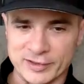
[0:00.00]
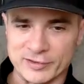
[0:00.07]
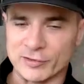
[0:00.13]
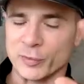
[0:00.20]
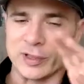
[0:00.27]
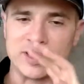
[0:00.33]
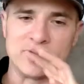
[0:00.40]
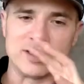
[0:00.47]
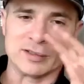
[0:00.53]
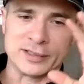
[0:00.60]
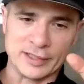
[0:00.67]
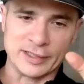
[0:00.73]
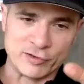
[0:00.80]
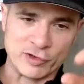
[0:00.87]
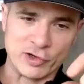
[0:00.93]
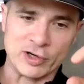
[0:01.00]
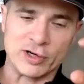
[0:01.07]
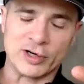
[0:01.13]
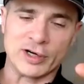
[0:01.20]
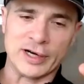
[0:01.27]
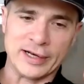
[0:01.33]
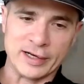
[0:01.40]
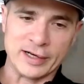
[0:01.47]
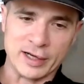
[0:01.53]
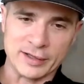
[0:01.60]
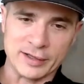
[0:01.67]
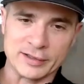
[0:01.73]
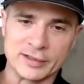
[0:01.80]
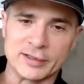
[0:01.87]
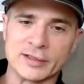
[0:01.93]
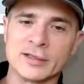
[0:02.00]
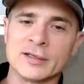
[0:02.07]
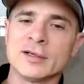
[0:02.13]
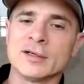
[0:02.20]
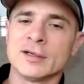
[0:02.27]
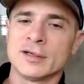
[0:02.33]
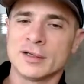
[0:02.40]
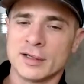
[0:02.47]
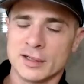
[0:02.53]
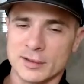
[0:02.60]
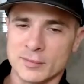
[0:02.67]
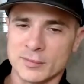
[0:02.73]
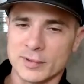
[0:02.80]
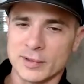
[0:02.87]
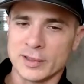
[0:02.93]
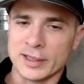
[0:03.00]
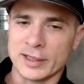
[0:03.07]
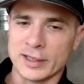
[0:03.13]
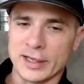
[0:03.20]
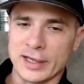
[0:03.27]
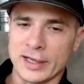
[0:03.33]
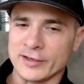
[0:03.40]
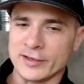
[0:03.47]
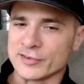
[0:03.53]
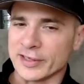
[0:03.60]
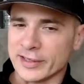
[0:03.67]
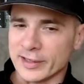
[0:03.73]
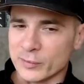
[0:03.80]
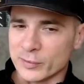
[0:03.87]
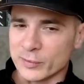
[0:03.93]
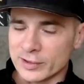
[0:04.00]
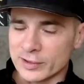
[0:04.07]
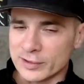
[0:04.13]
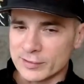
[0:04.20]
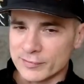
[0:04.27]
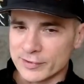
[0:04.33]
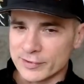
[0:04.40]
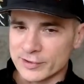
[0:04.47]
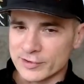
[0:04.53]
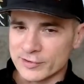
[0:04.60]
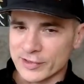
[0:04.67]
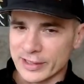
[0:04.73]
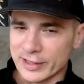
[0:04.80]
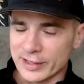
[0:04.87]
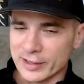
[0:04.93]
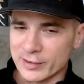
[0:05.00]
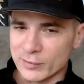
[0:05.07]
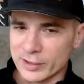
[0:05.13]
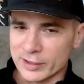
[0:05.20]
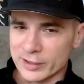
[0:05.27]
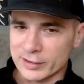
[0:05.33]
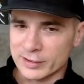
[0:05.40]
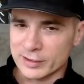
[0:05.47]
business where it's her and other. Um, how do you say that word for skincare?